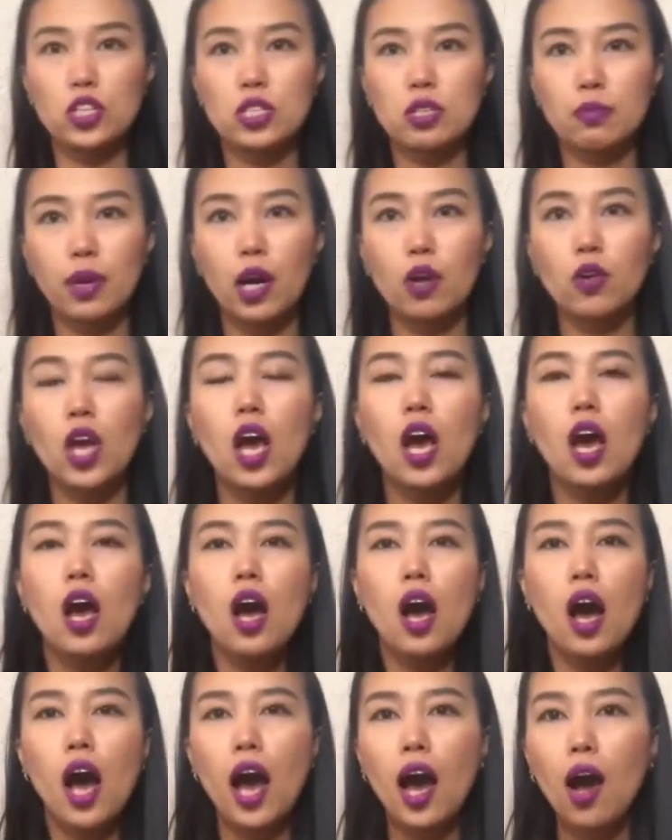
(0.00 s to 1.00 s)
about
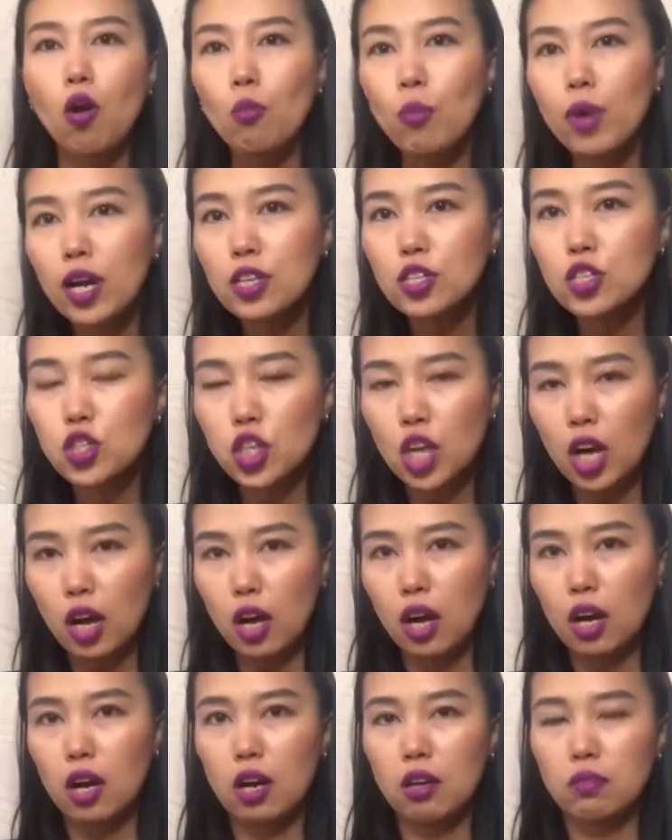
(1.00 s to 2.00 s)
how much
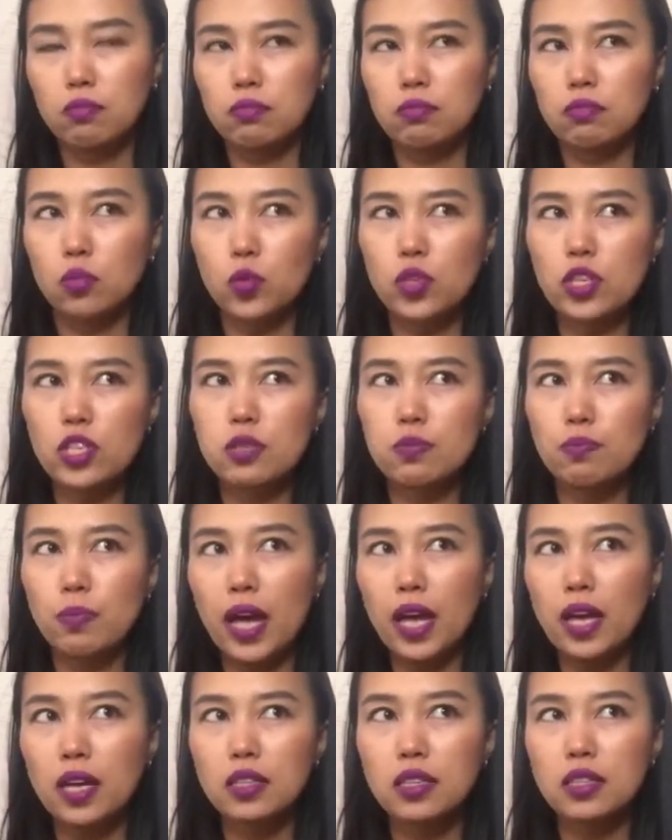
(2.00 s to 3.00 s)
we
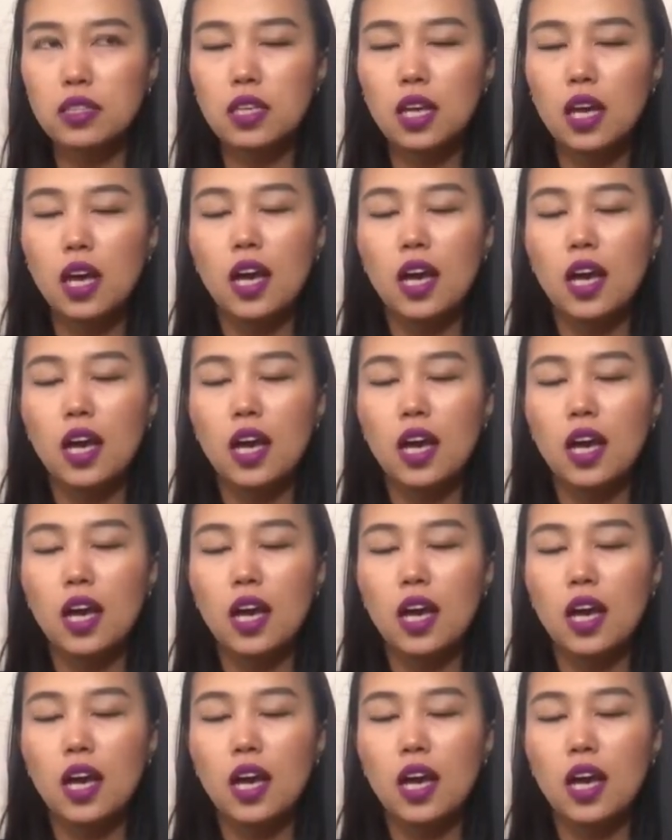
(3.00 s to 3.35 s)
spend,